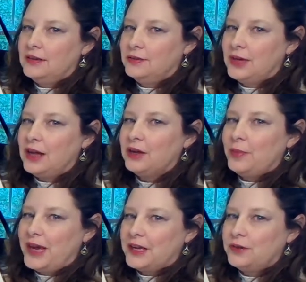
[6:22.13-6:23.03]
I'll go
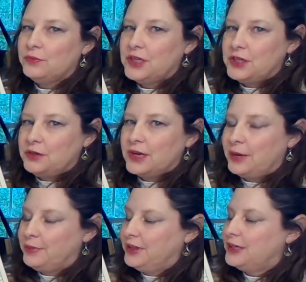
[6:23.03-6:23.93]
back and redo a
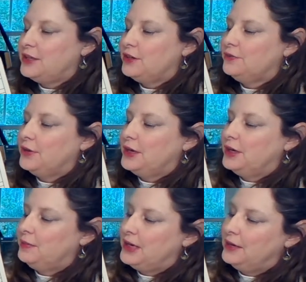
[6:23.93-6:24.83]
couple things here for you in a
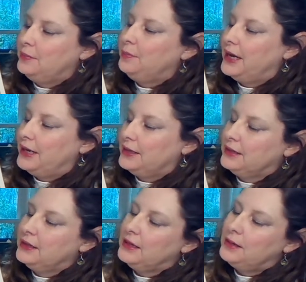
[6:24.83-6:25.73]
minute, but
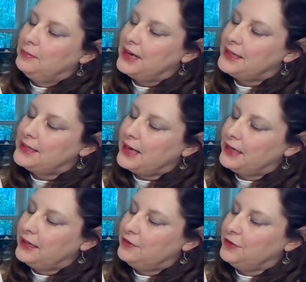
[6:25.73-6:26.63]
my second
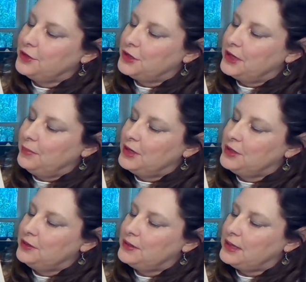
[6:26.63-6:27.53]
inversion, I'm going to
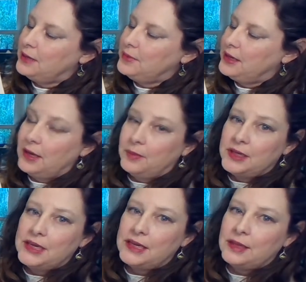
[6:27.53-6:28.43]
do the same thing. I'm going to
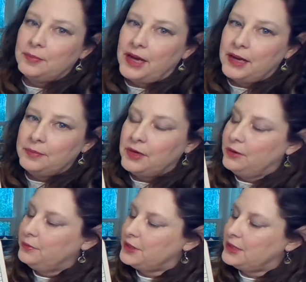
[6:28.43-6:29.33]
take the bottom note,
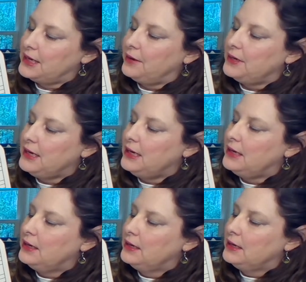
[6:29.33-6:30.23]
which is now an
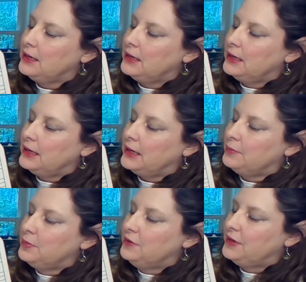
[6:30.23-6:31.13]
E, and I'm
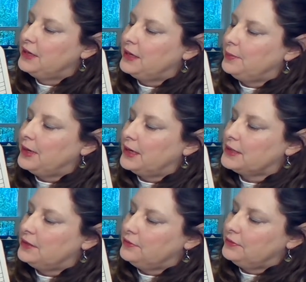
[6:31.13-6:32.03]
moving it up an
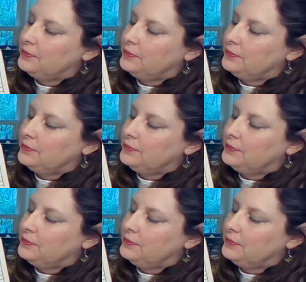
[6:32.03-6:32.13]
octave.